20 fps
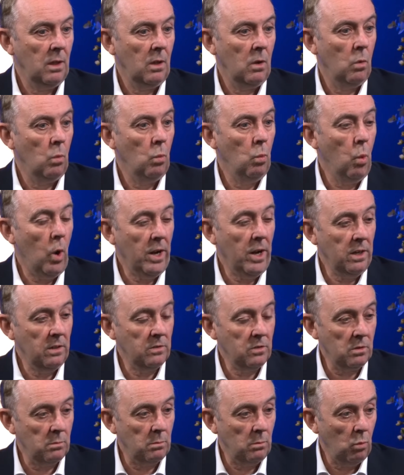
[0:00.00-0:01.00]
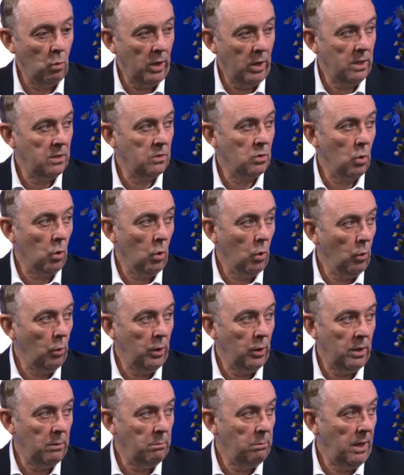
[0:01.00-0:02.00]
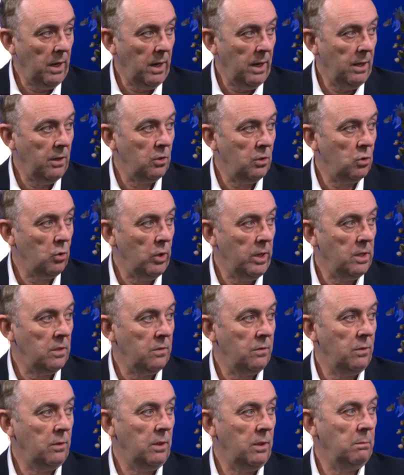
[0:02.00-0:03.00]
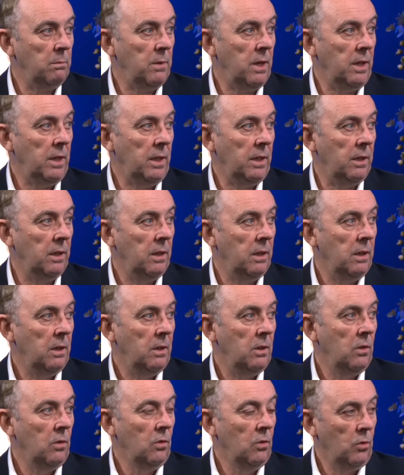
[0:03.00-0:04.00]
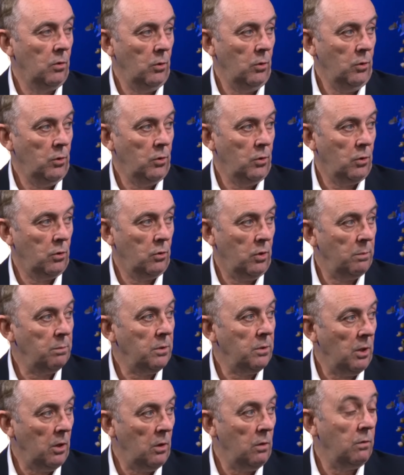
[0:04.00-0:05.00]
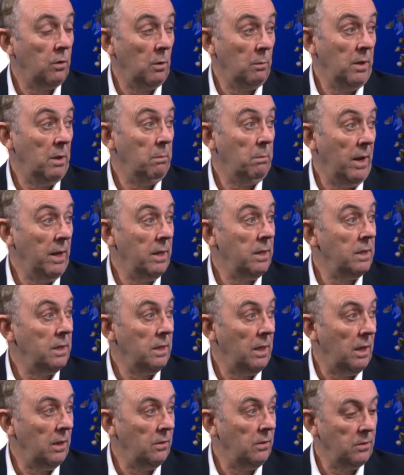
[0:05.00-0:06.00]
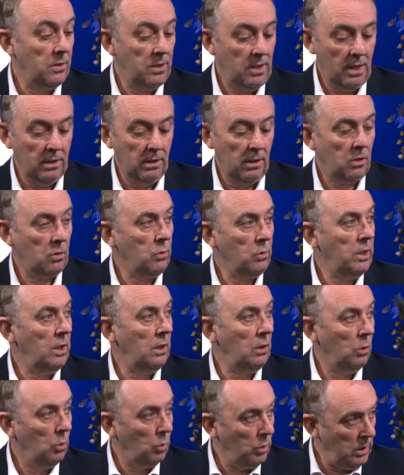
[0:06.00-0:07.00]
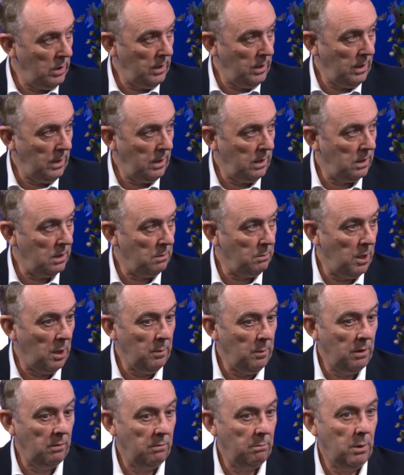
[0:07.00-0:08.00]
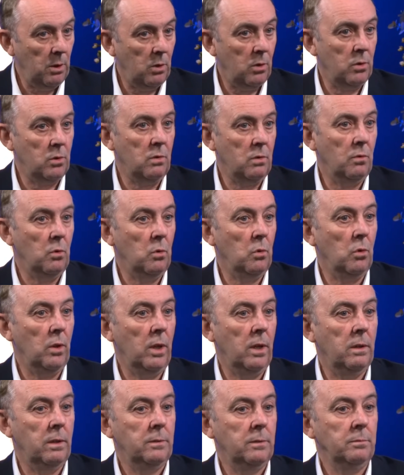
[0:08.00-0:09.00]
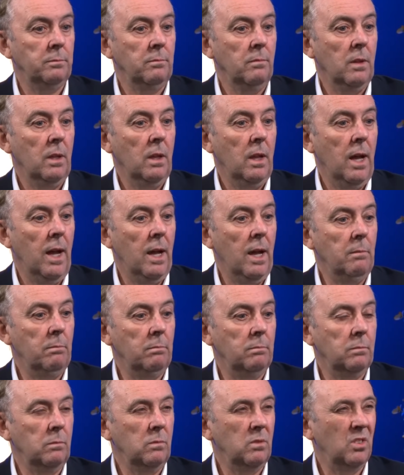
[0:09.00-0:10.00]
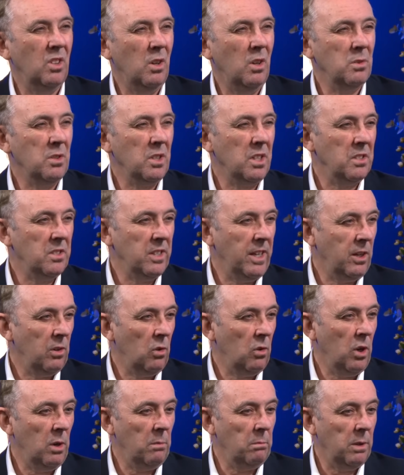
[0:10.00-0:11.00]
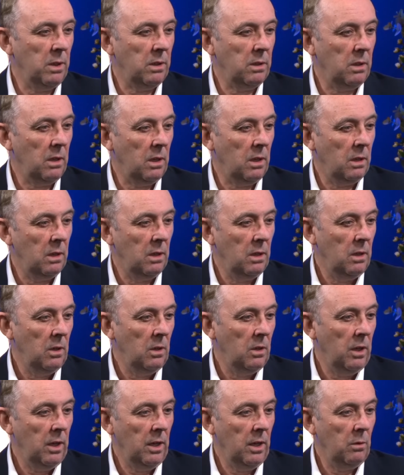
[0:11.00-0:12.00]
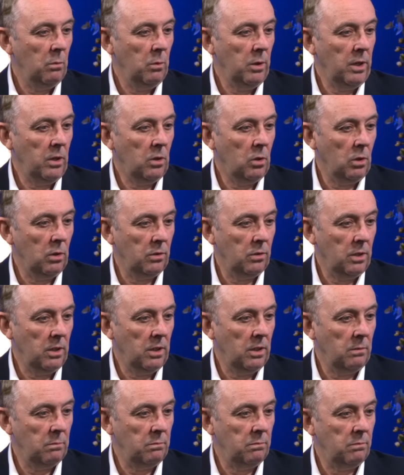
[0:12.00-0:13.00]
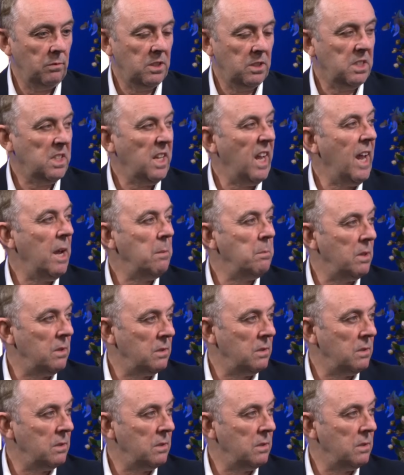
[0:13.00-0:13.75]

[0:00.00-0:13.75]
One has already banned transferring money through to crypto from their bank accounts. The other three are looking at it at the moment because of all the I was going to say crime, but the what do you call it? The scammers.